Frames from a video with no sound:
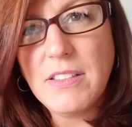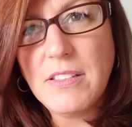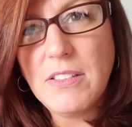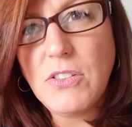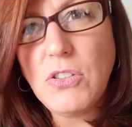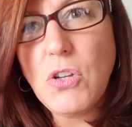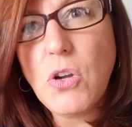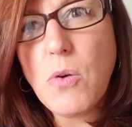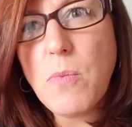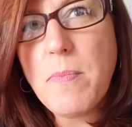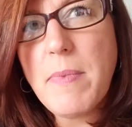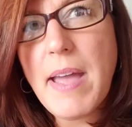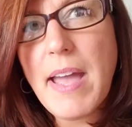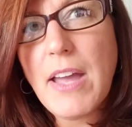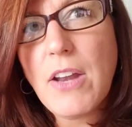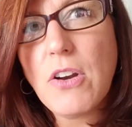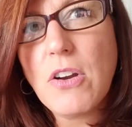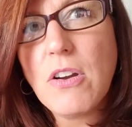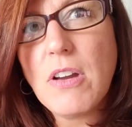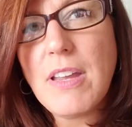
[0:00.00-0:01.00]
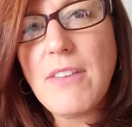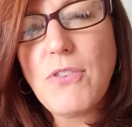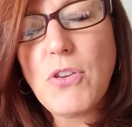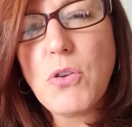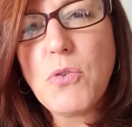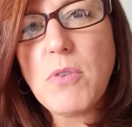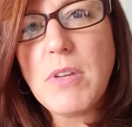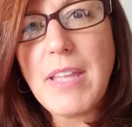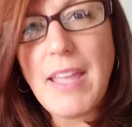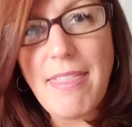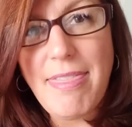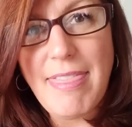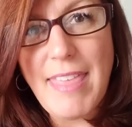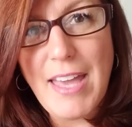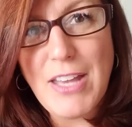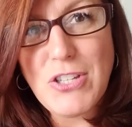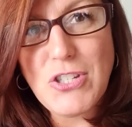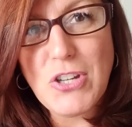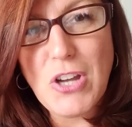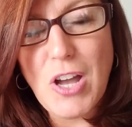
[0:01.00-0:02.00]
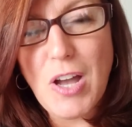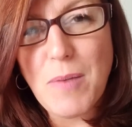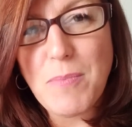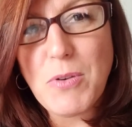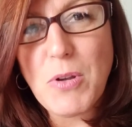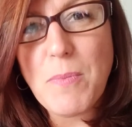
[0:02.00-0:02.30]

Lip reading: no matter if you get that job,